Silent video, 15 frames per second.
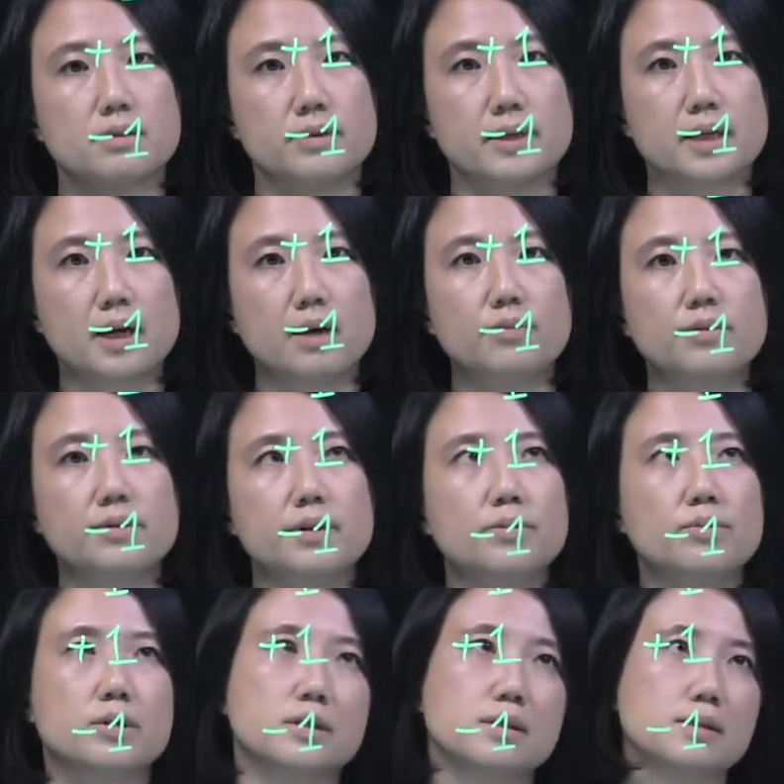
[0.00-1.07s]
recovery,
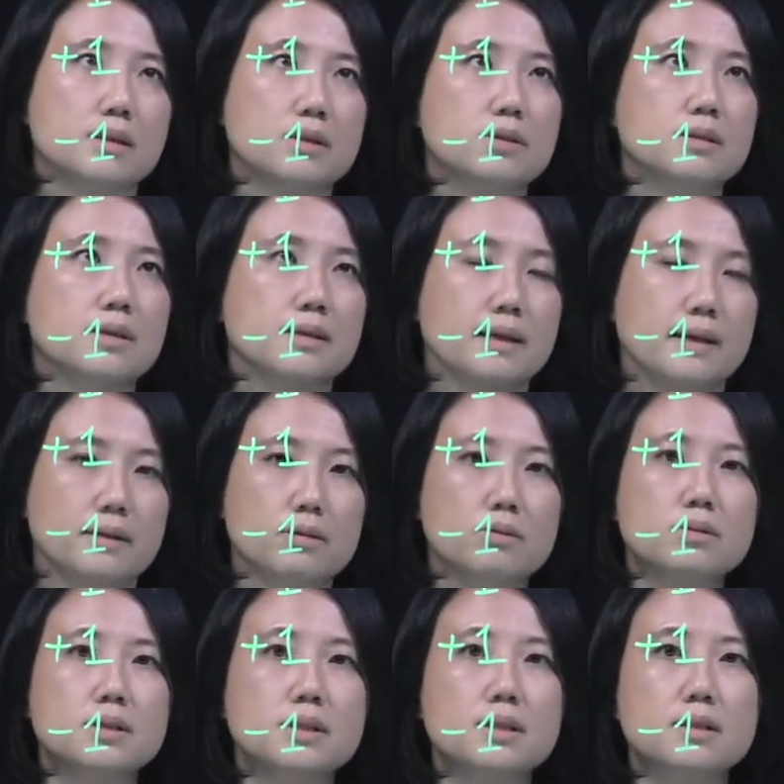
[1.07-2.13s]
which is actually the
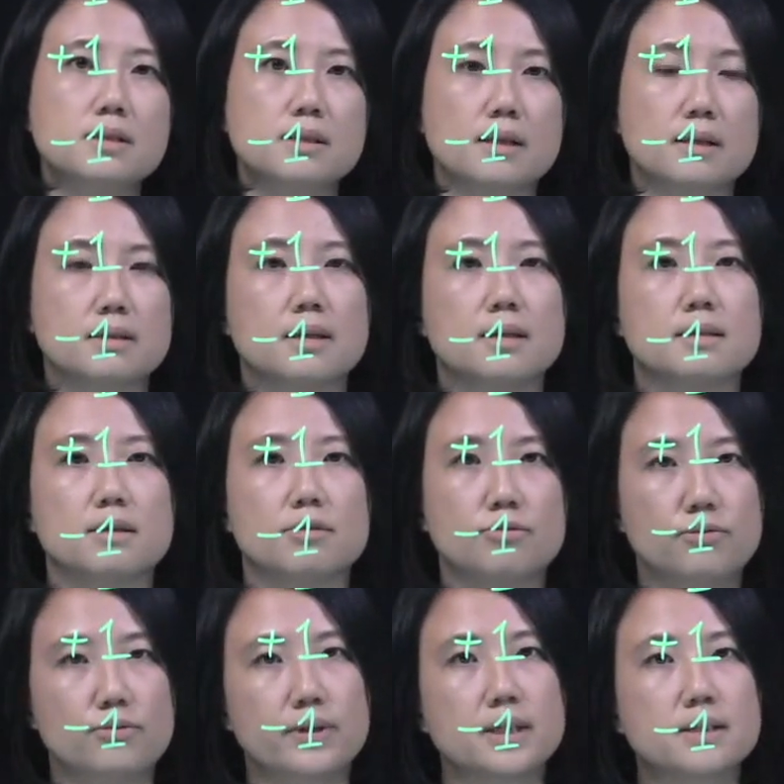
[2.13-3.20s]
diagnosis, and then the
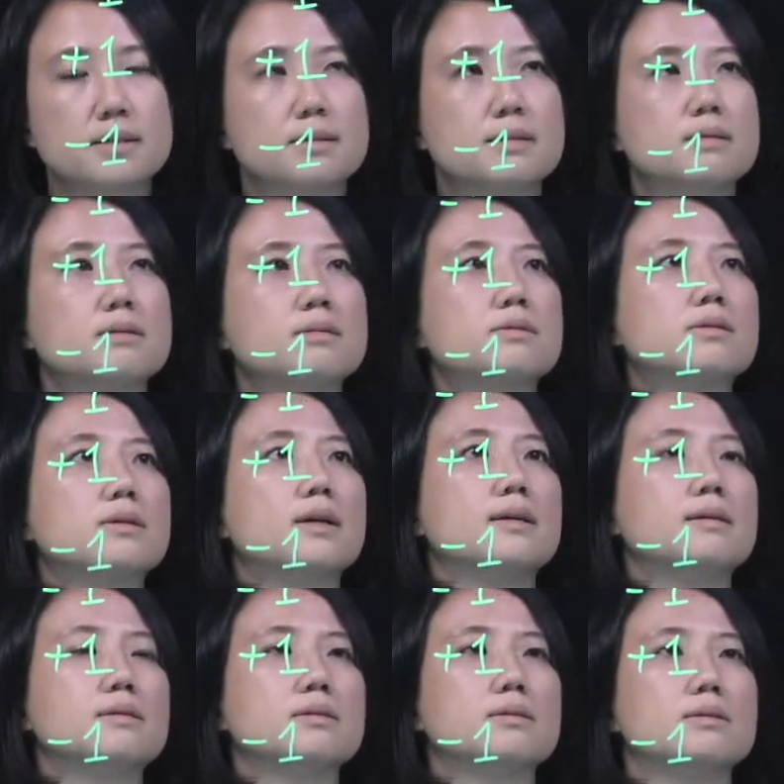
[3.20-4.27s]
fix to try
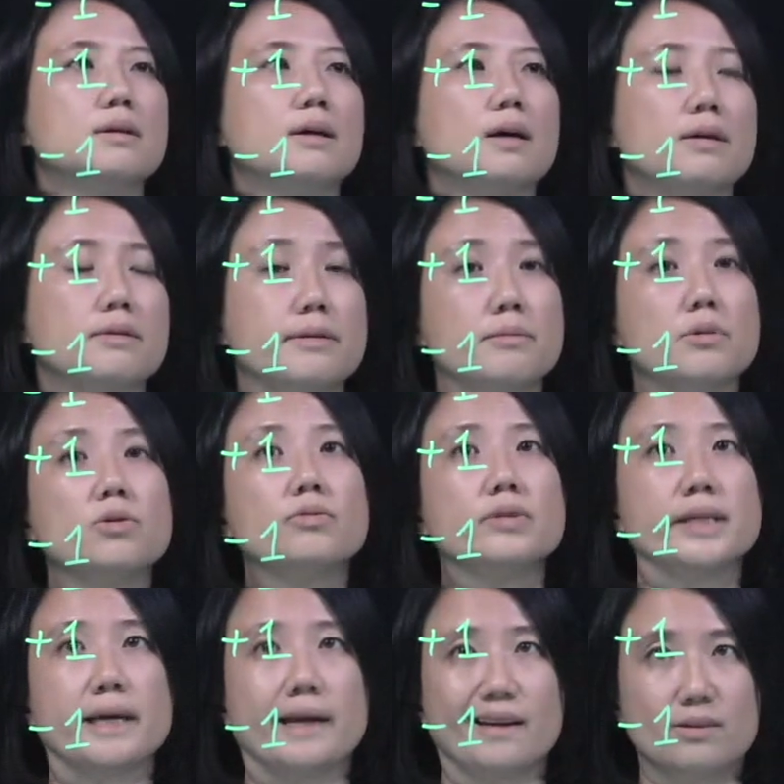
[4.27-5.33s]
to remove
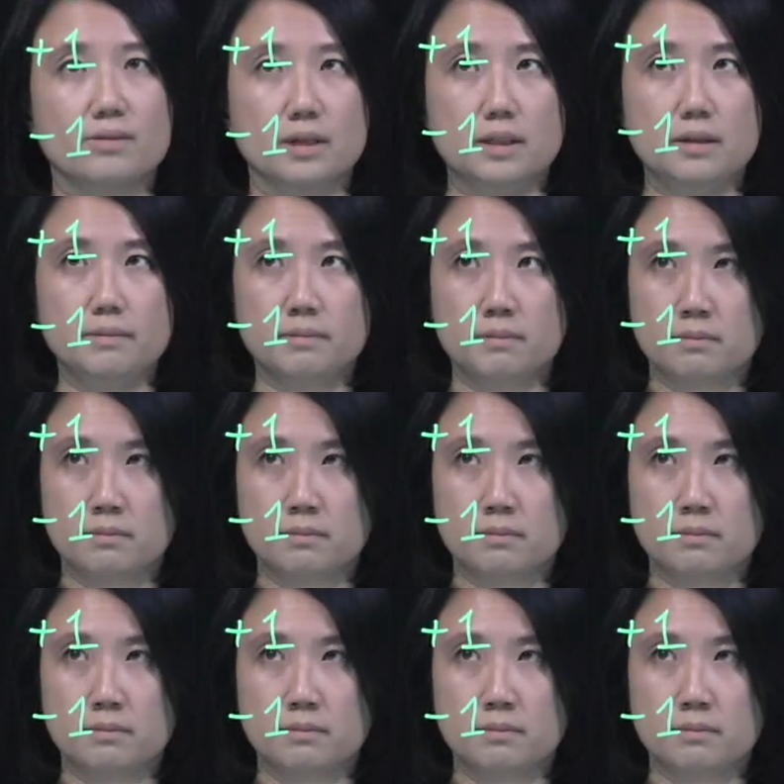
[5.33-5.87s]
the error.